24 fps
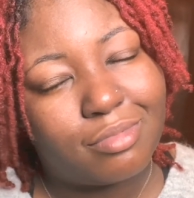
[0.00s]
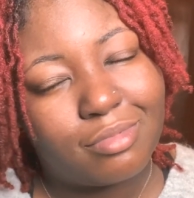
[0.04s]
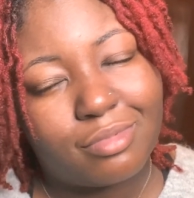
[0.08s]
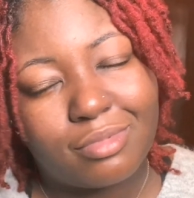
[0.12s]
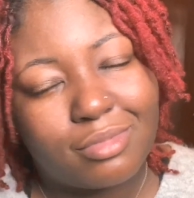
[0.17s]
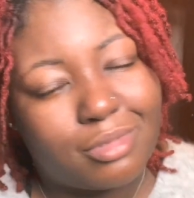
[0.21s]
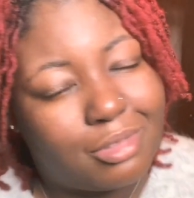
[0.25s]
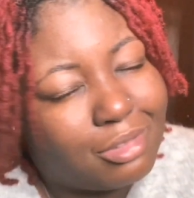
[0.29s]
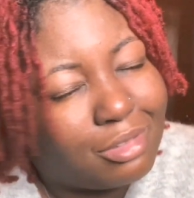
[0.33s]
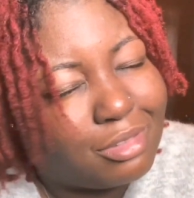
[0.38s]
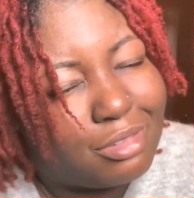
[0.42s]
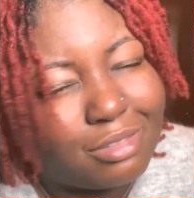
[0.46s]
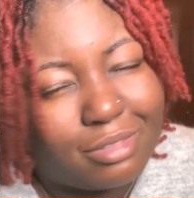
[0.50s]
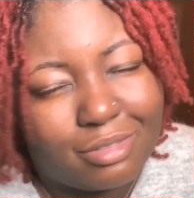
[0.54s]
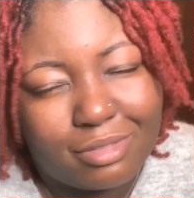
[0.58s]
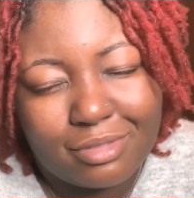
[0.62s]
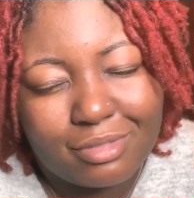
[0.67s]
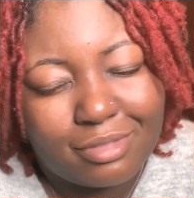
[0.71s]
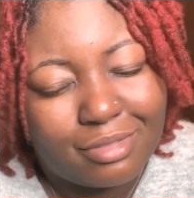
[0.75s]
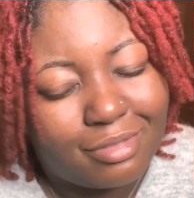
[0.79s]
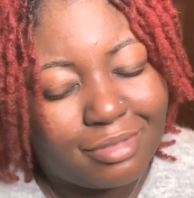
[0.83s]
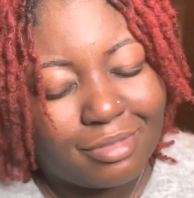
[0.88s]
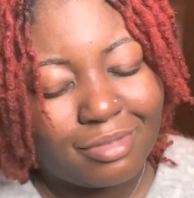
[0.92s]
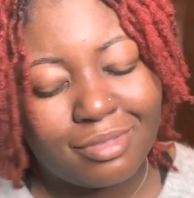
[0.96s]
Oof.
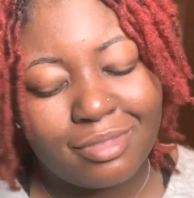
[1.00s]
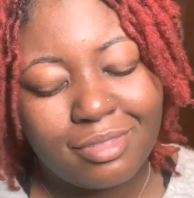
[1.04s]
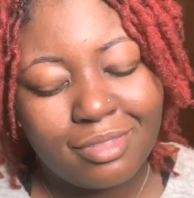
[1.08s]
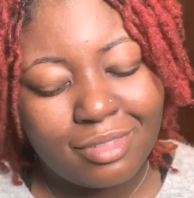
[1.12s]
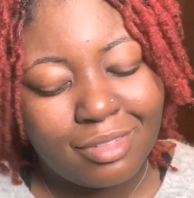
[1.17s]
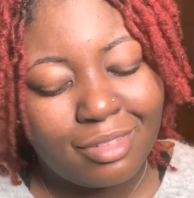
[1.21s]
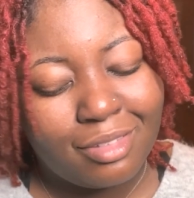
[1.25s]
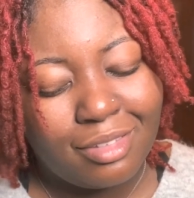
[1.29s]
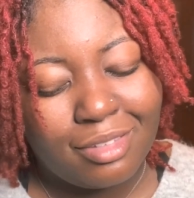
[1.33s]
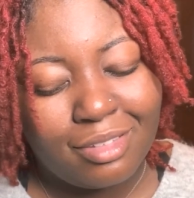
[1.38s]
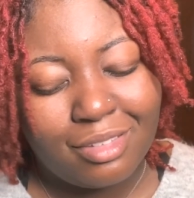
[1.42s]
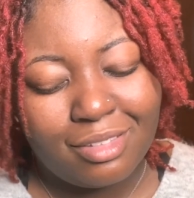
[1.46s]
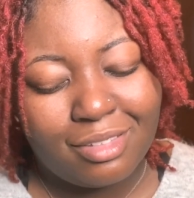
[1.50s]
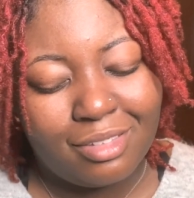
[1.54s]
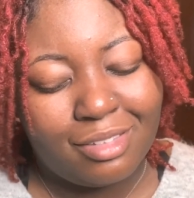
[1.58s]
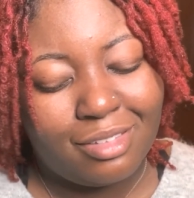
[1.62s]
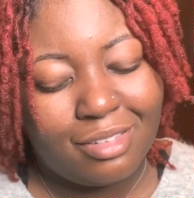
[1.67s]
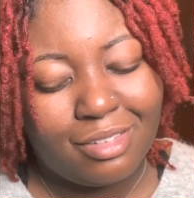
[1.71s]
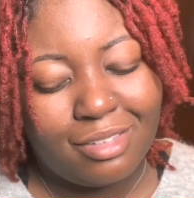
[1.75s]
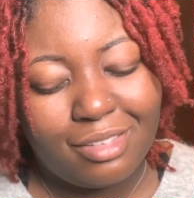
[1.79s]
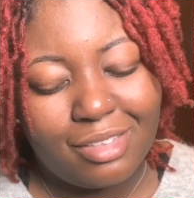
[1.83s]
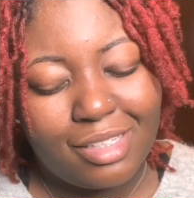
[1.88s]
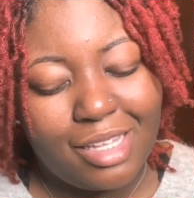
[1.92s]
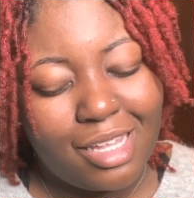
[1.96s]

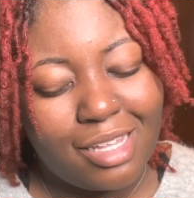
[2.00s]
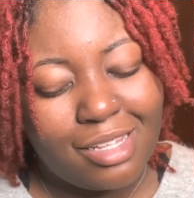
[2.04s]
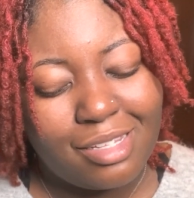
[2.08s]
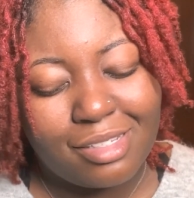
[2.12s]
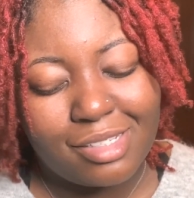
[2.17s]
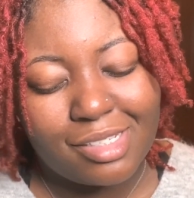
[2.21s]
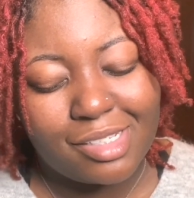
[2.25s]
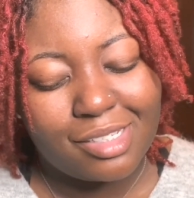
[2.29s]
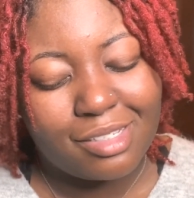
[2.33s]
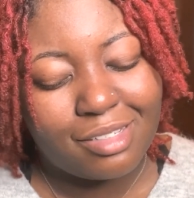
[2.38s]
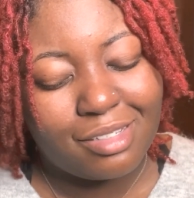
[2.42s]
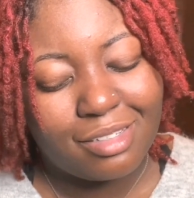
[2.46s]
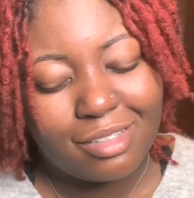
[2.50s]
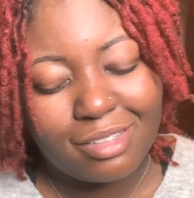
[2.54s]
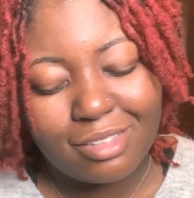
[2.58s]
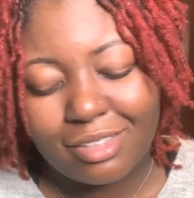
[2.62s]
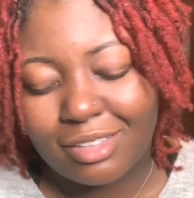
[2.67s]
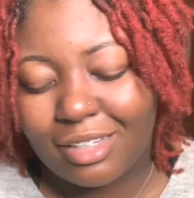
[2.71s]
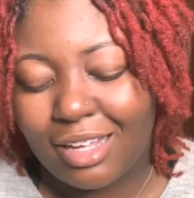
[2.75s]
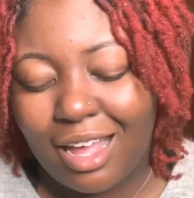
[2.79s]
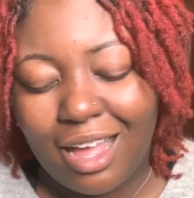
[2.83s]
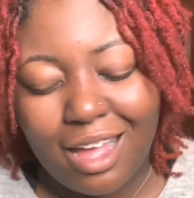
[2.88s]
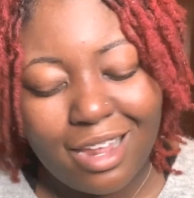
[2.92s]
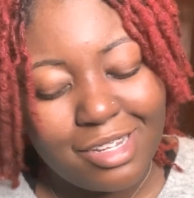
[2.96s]

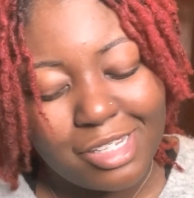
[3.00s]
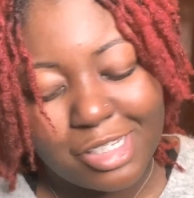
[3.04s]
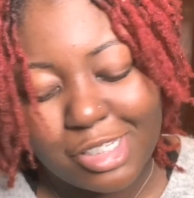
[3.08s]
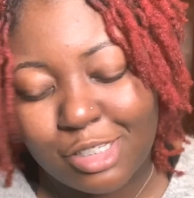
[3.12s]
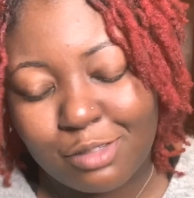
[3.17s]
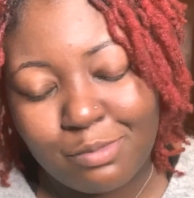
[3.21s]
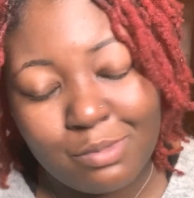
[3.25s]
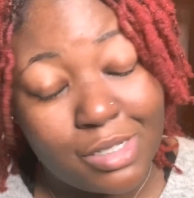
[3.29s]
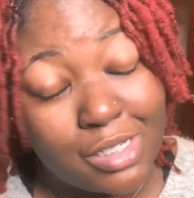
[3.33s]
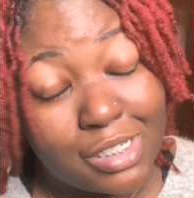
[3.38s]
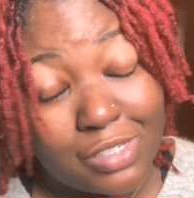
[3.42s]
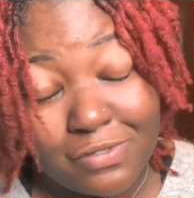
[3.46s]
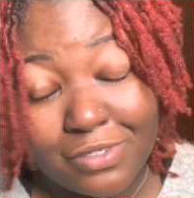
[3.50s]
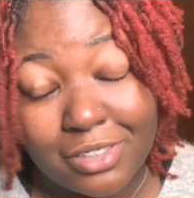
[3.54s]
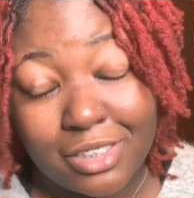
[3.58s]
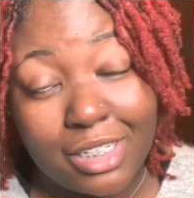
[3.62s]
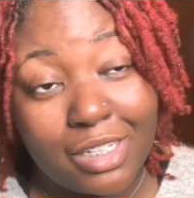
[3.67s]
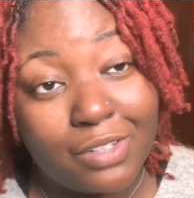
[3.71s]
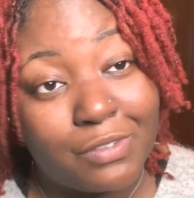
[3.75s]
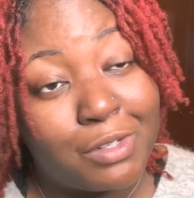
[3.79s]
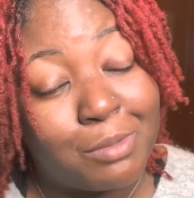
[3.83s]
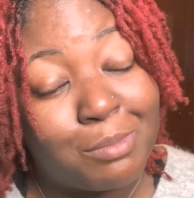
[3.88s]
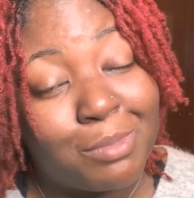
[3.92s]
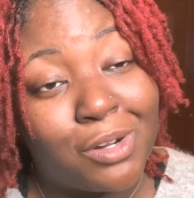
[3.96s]
God is the most
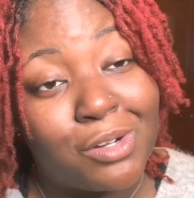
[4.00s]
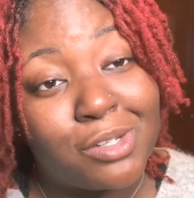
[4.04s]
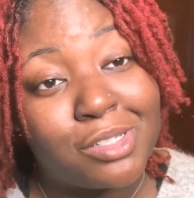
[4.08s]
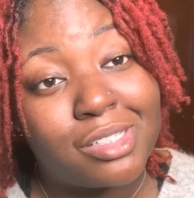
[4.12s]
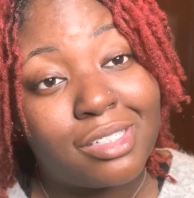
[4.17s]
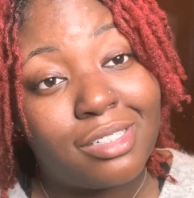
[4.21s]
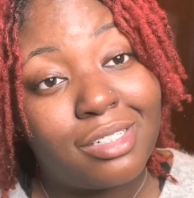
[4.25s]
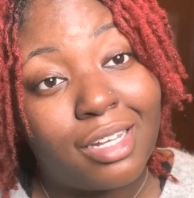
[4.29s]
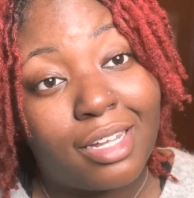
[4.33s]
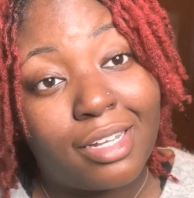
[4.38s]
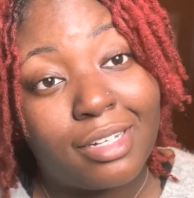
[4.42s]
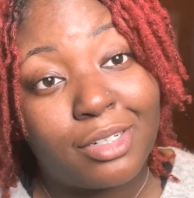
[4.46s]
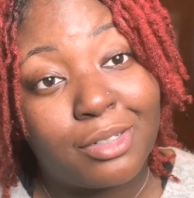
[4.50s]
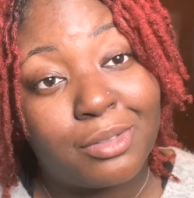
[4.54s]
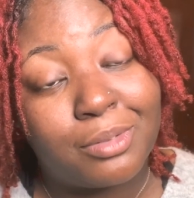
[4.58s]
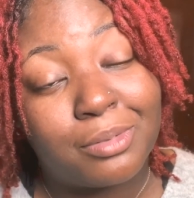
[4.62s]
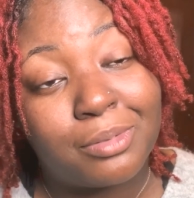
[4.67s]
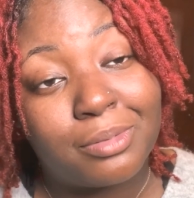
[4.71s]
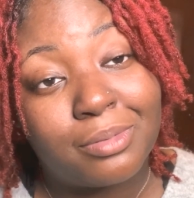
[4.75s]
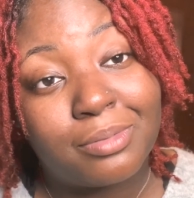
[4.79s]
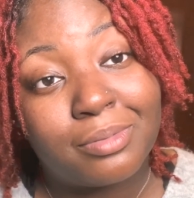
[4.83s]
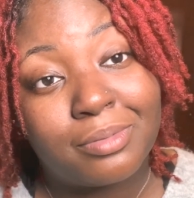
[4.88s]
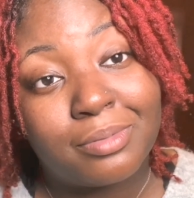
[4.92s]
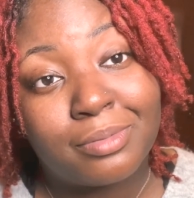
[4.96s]
forgiving person I know.
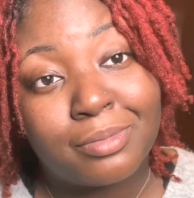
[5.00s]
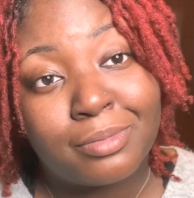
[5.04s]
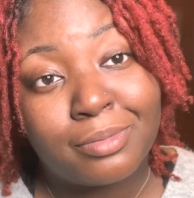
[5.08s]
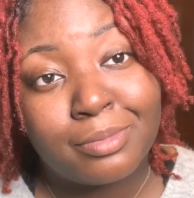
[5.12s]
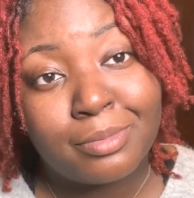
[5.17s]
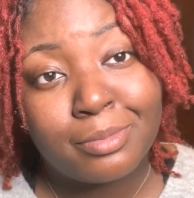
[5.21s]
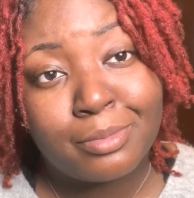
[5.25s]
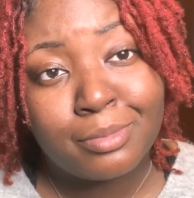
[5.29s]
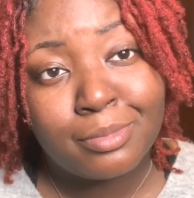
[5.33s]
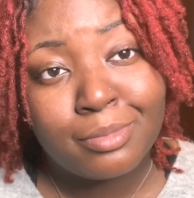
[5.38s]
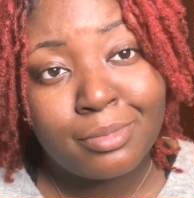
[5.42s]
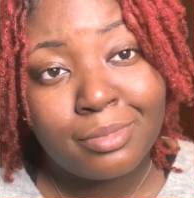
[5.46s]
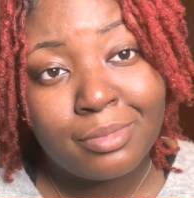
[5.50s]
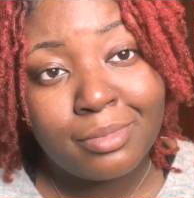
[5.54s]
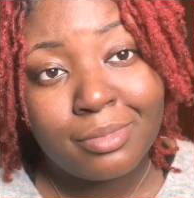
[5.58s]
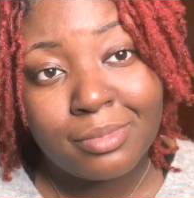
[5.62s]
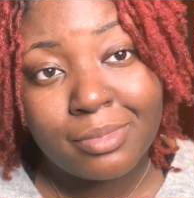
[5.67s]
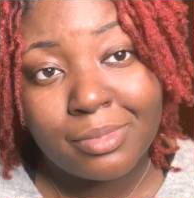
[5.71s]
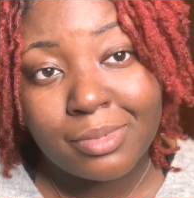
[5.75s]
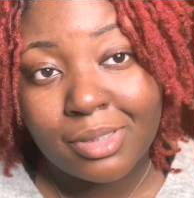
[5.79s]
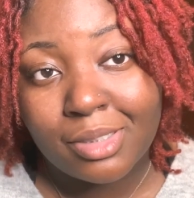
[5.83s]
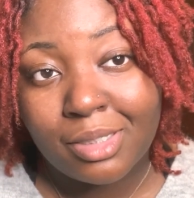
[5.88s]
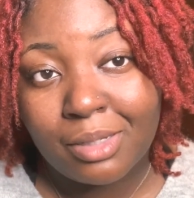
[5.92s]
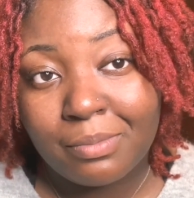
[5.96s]

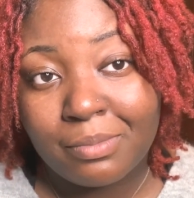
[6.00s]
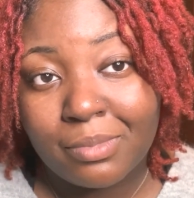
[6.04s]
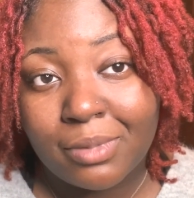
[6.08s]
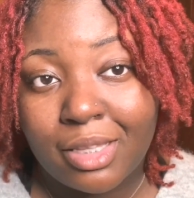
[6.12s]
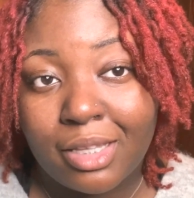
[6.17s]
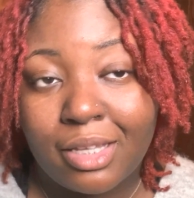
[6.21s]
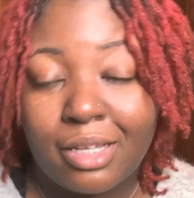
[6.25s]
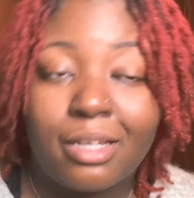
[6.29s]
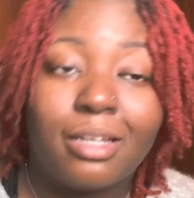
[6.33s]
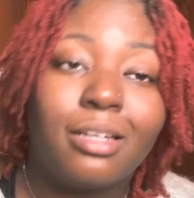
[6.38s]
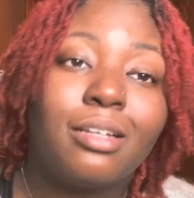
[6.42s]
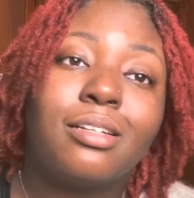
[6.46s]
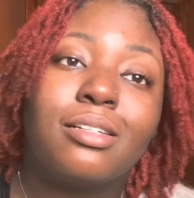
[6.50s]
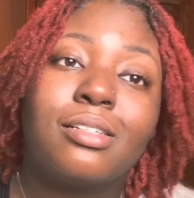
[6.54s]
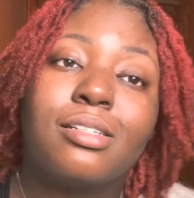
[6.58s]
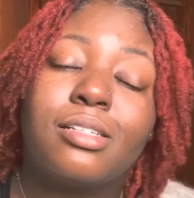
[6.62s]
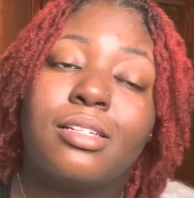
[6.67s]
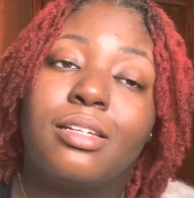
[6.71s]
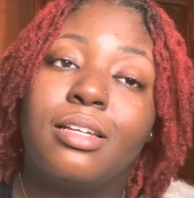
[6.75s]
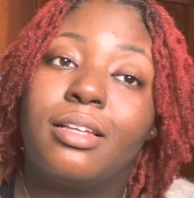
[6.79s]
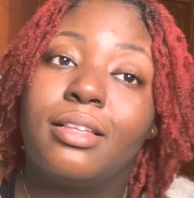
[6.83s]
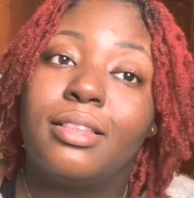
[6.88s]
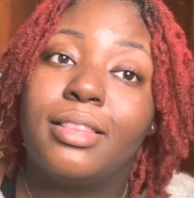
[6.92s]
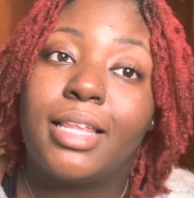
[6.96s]
Some things
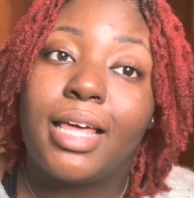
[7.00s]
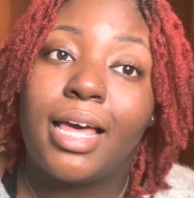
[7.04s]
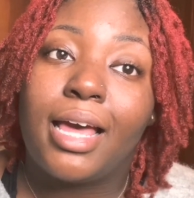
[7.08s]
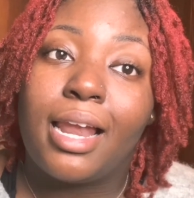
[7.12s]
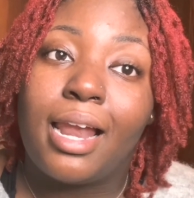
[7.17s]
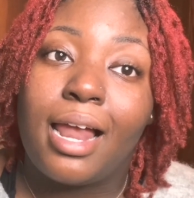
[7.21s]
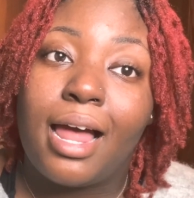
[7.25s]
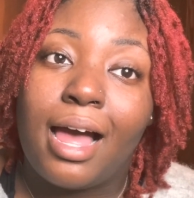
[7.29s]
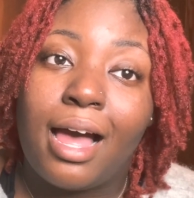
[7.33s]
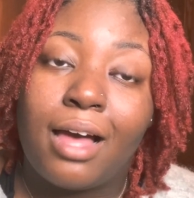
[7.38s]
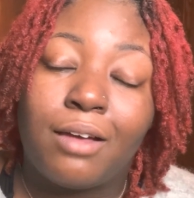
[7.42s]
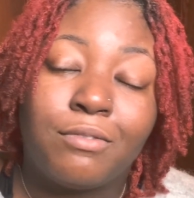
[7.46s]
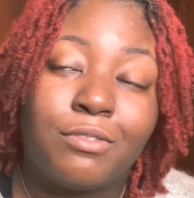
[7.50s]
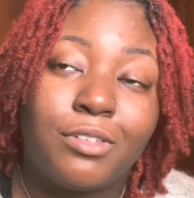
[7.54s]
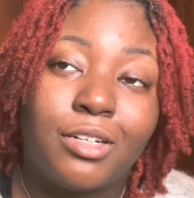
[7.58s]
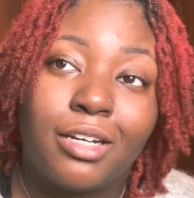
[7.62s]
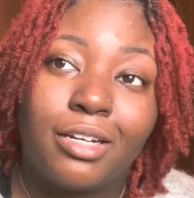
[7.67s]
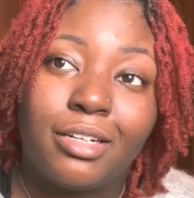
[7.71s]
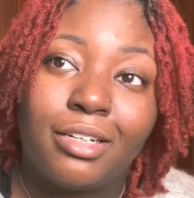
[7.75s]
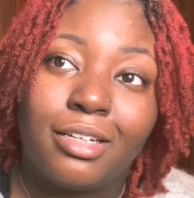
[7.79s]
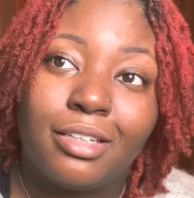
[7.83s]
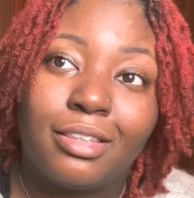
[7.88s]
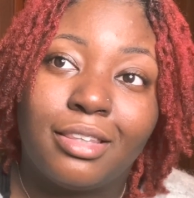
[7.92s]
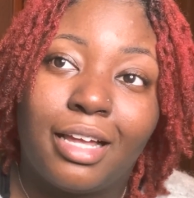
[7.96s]
that I've
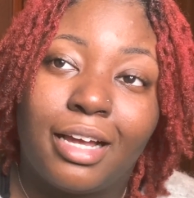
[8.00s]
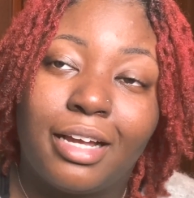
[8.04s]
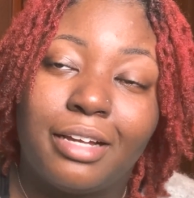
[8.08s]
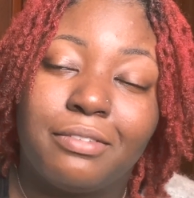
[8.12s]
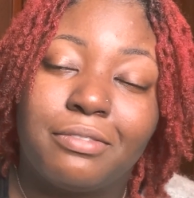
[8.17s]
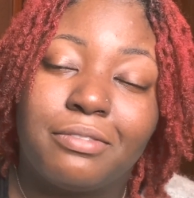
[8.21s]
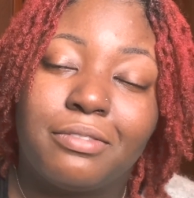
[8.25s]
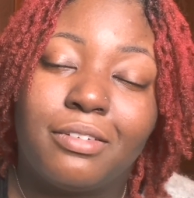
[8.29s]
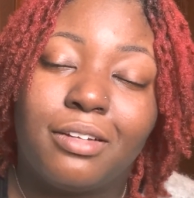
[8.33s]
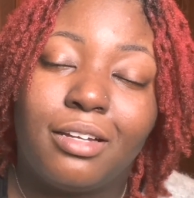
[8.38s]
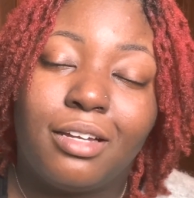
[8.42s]
done in life,